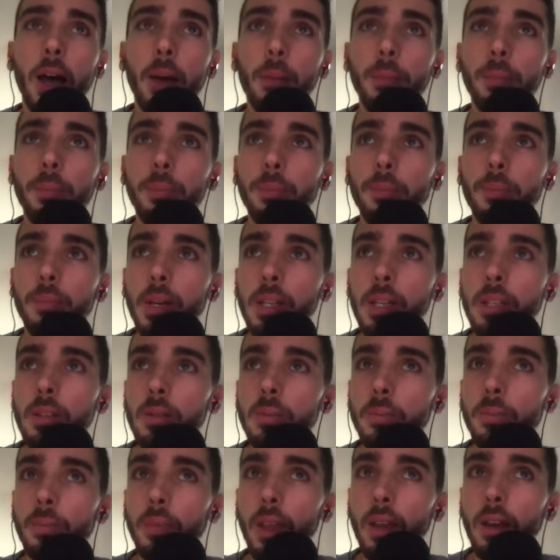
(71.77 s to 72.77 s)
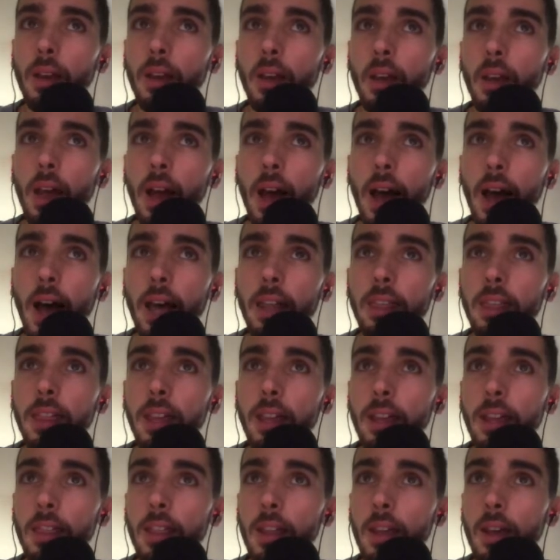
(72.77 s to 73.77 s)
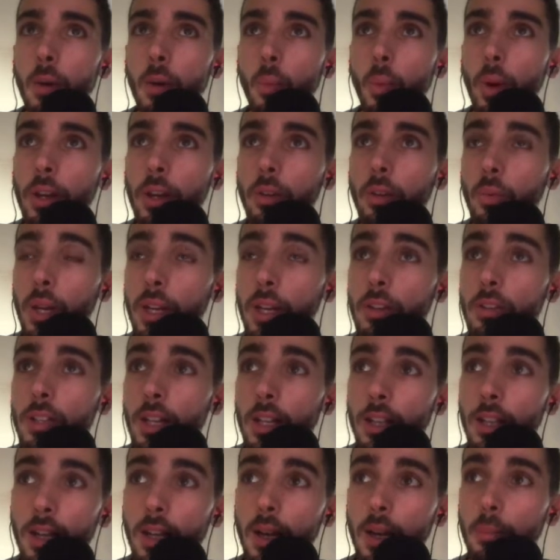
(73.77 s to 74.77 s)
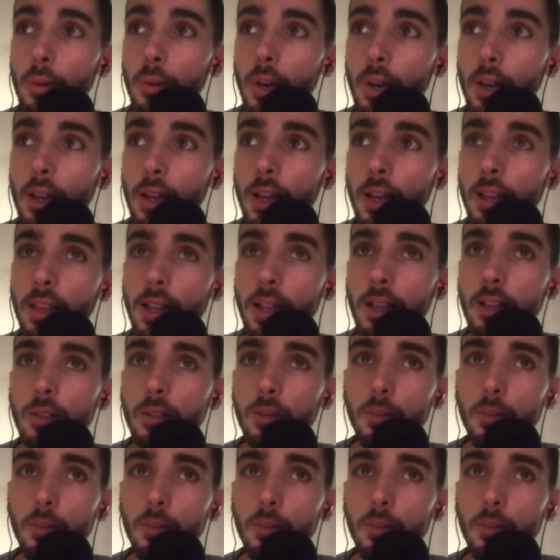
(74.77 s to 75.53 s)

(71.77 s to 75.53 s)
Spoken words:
But I think that when you sell like a product like this,